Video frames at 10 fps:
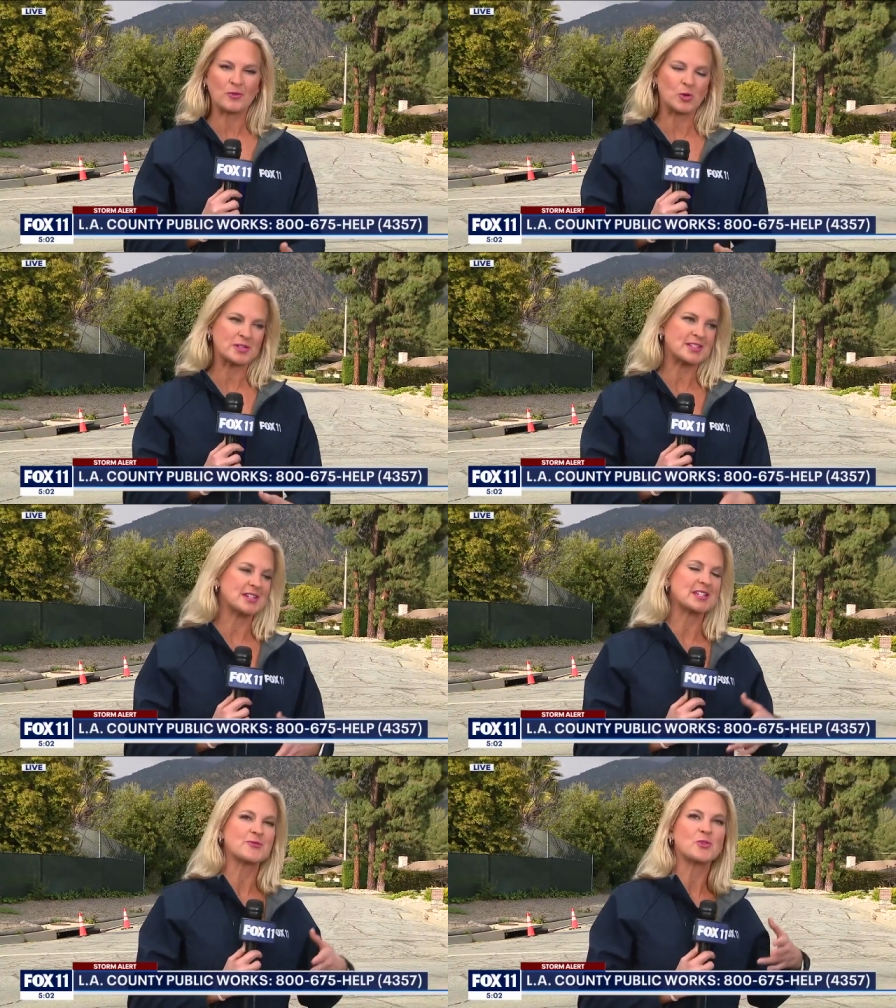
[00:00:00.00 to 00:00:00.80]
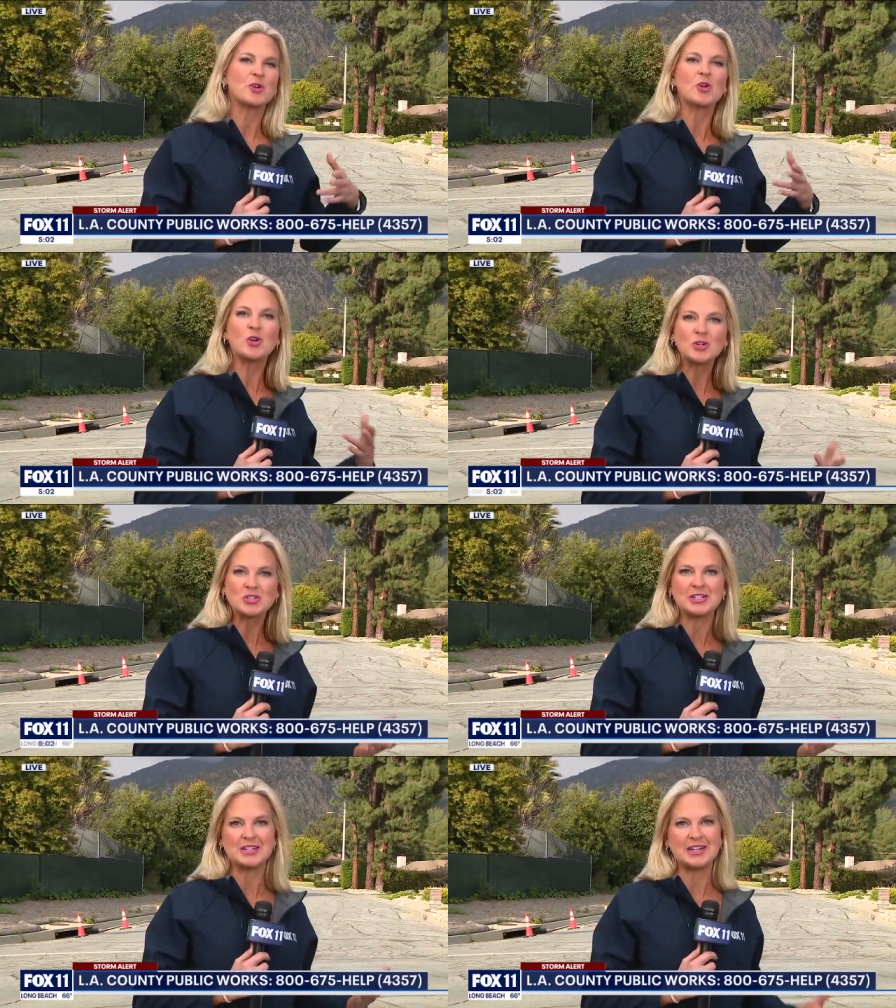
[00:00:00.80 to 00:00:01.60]
Of course, it is for
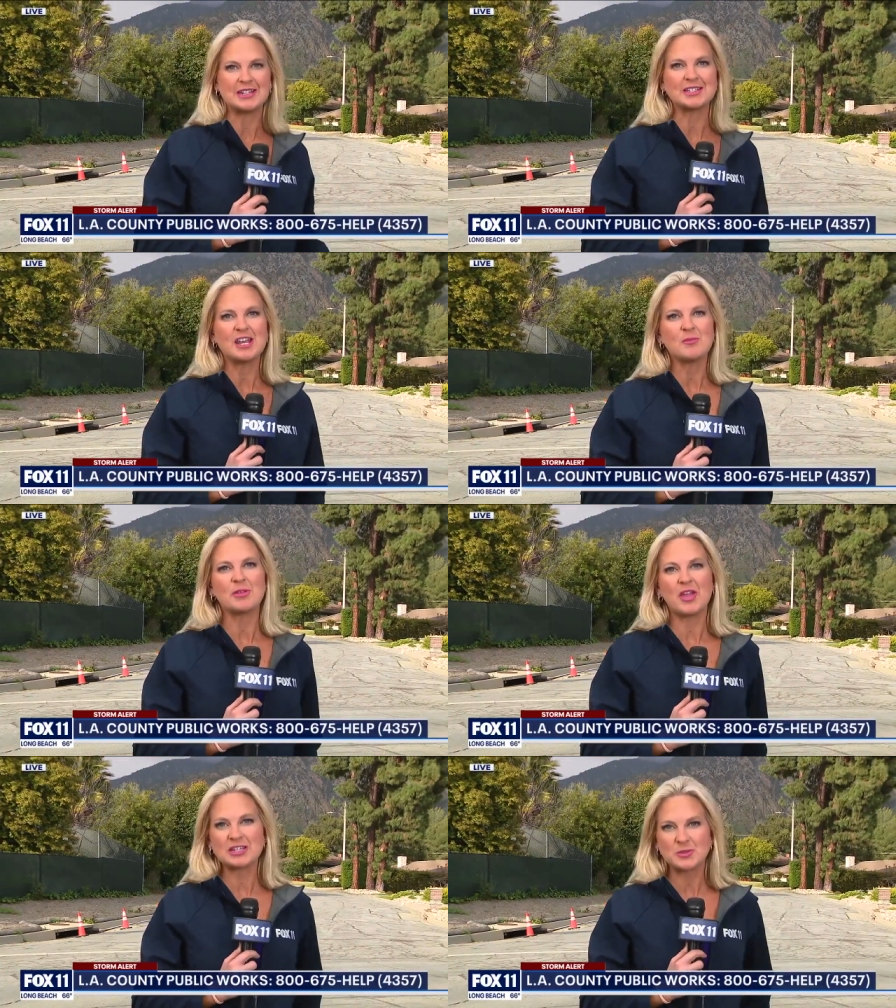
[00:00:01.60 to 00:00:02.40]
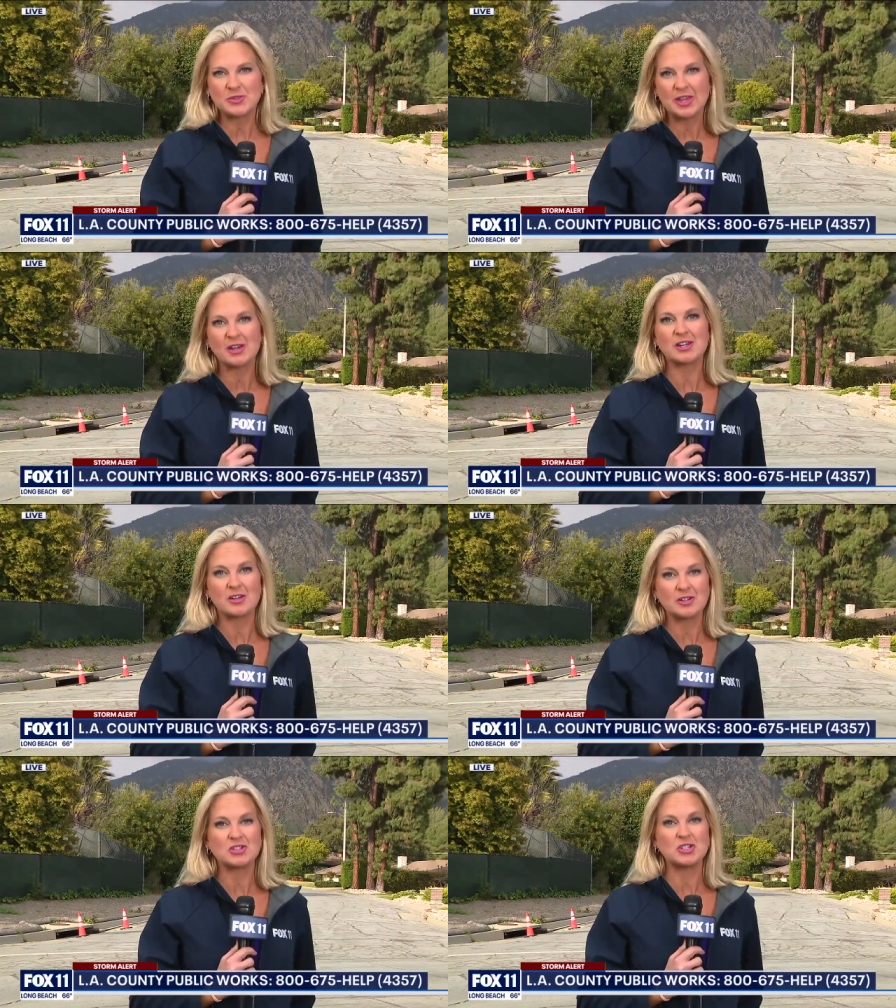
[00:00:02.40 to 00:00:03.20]
urgent needs, but that's what they are
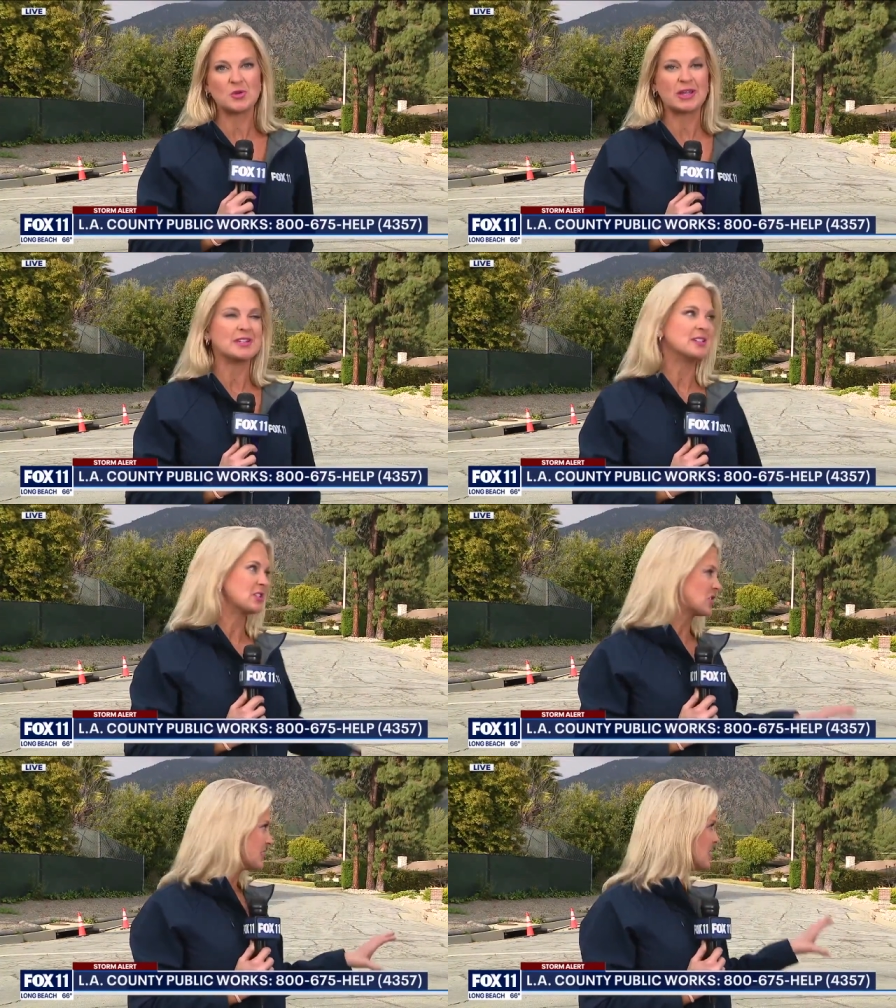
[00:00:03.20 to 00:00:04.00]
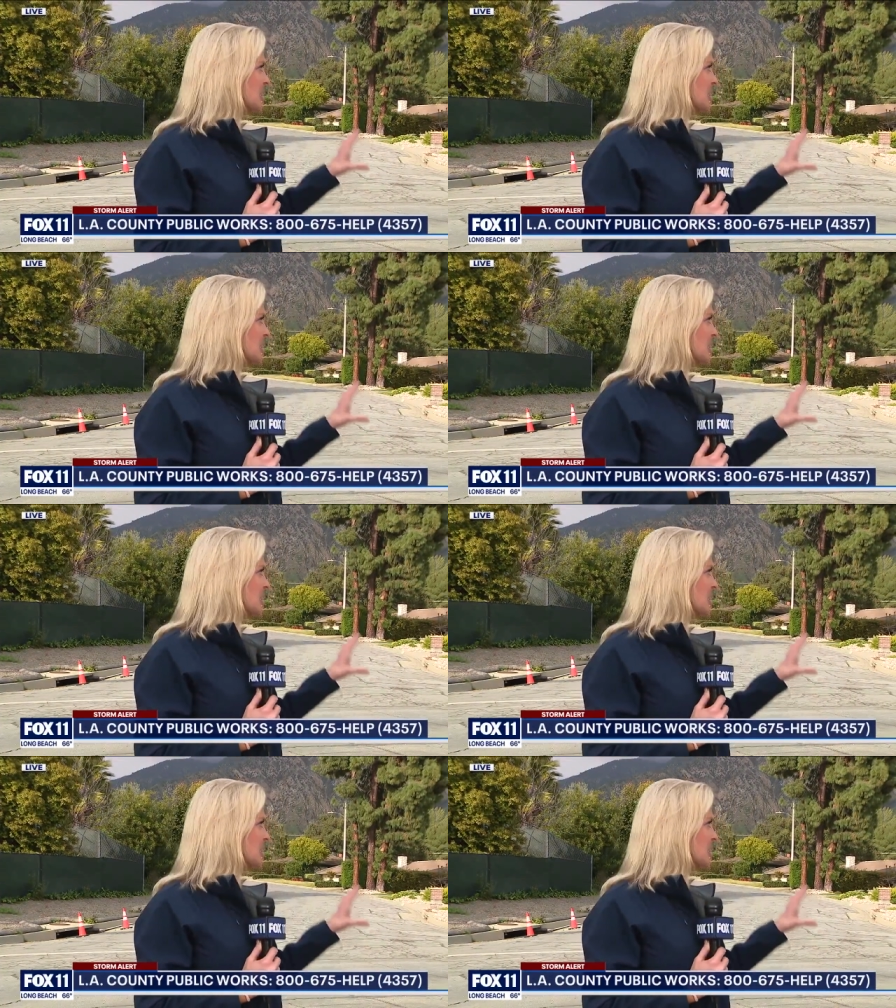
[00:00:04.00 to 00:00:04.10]
here to do in addition